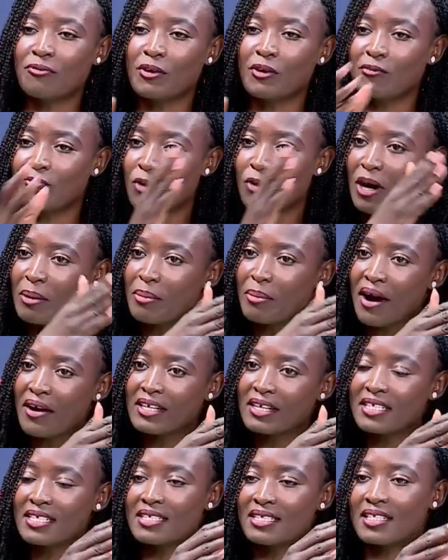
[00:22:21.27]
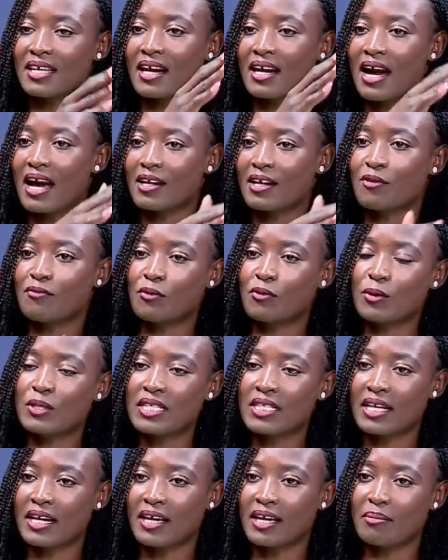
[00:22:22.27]
if one parent is the carrier, of
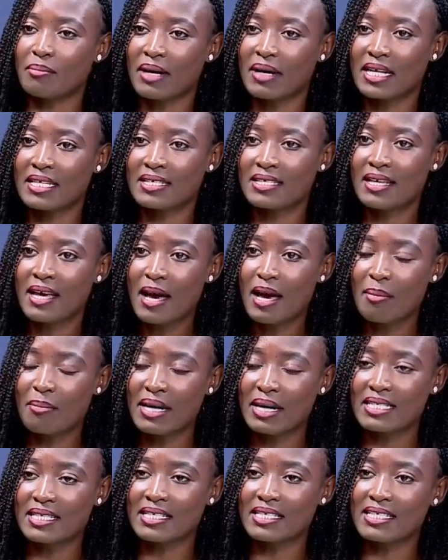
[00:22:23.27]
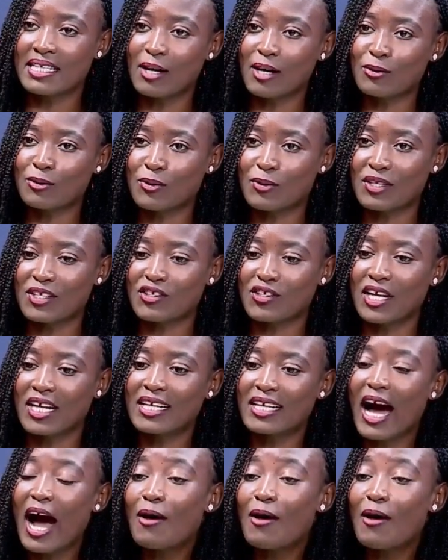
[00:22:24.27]
course they can pass it down to the child.